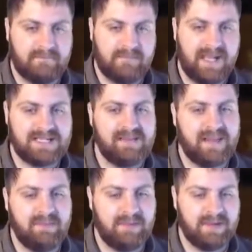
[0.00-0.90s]
think
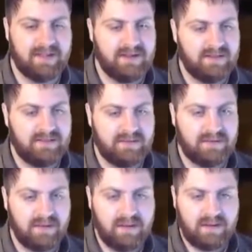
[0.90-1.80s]
it will be good.
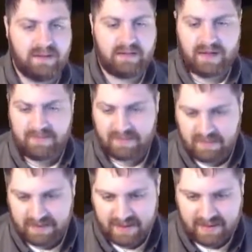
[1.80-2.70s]
Another epic. What
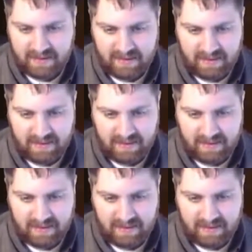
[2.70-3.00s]
did we get?